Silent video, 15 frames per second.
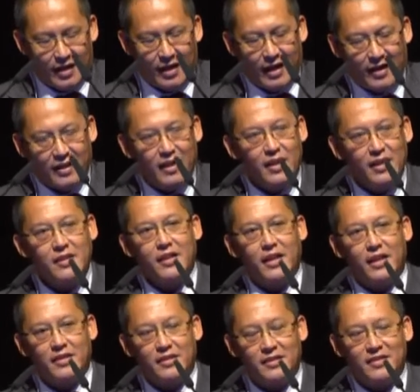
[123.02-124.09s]
And he
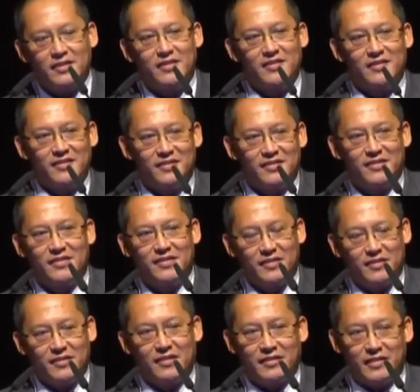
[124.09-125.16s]
says,
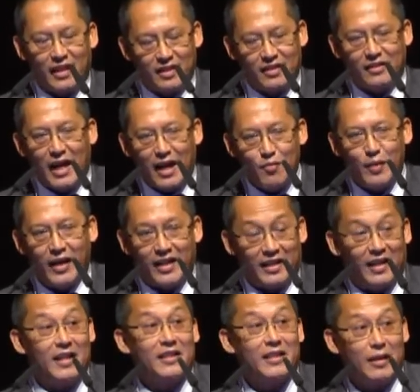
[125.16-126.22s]
young man,
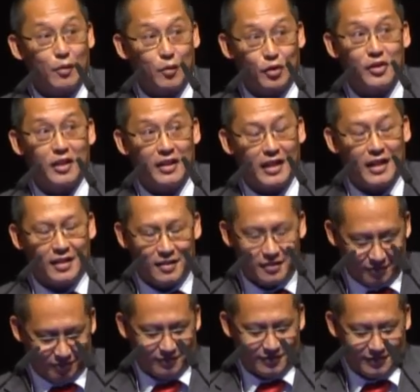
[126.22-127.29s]
at that time I was still young.
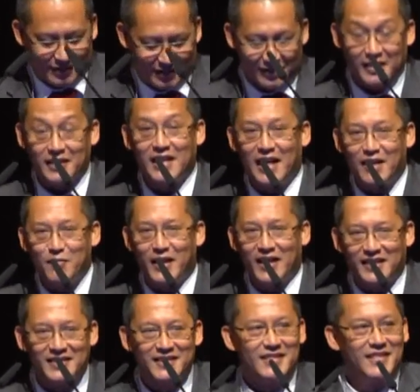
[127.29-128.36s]
So I said, young
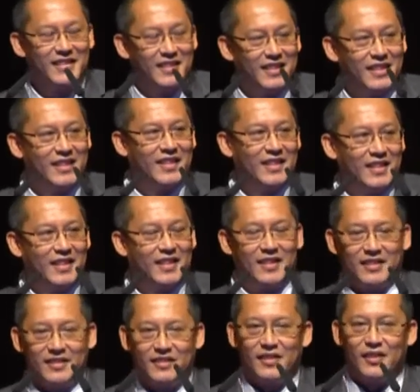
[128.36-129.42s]
man,
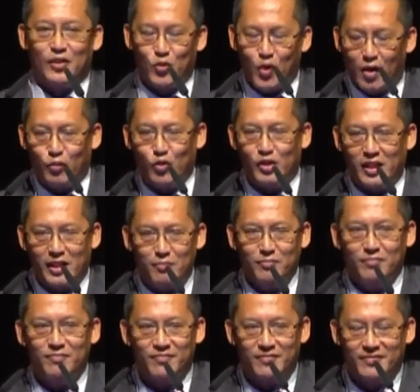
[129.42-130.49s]
you are
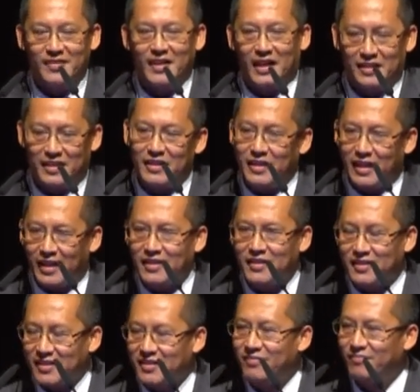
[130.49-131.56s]
Muslim? I said,
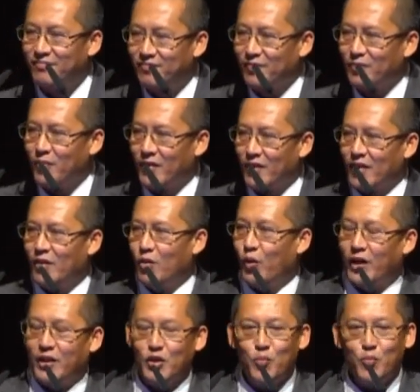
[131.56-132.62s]
yes.
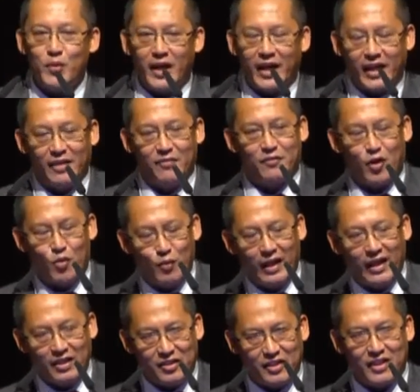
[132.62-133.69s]
When you pray from
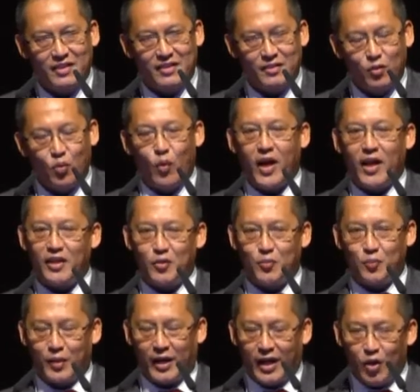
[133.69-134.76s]
Malaysia, where do you
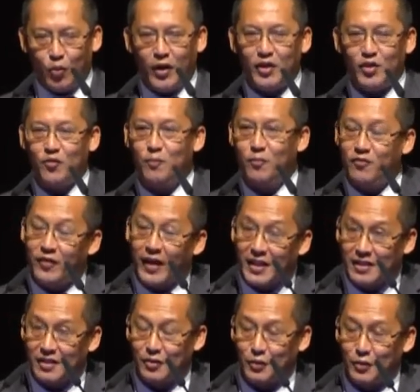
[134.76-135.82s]
pray? Where you
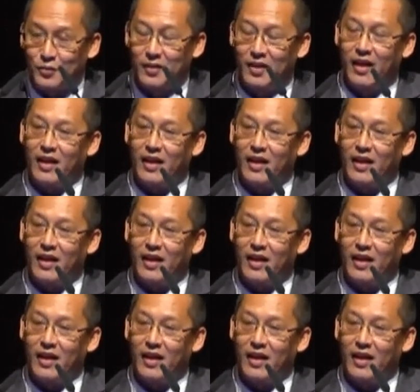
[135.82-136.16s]
face to?